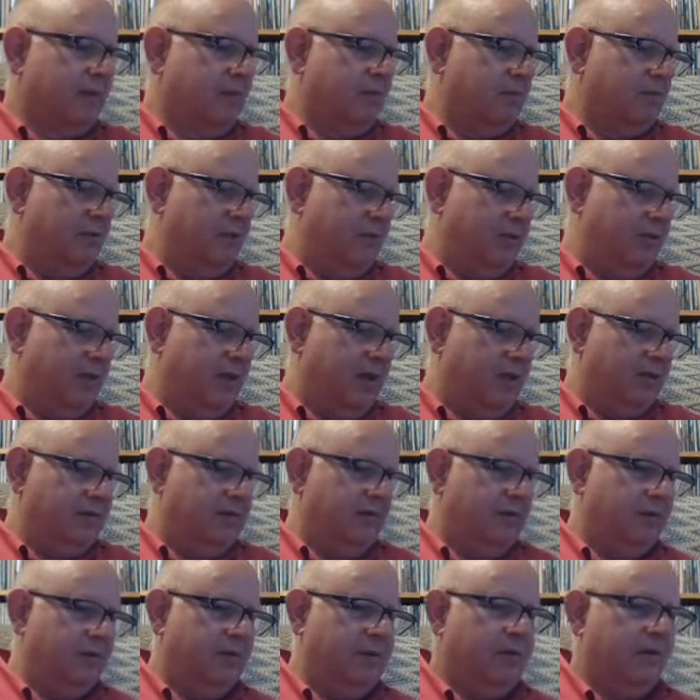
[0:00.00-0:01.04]
but that,
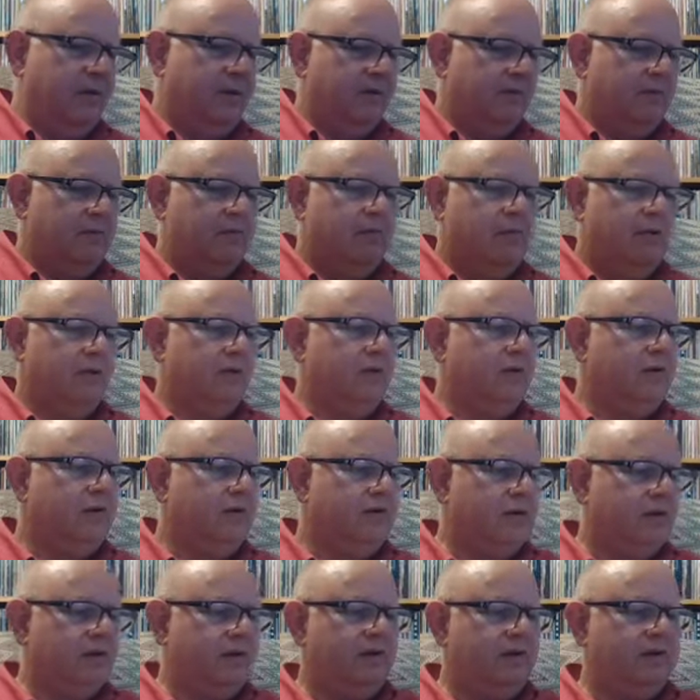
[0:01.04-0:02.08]
look at it,
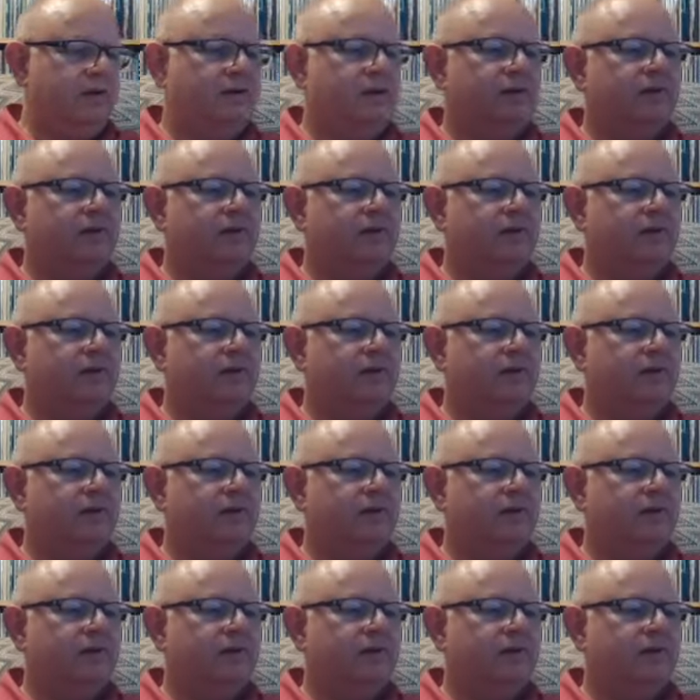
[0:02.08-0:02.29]
it's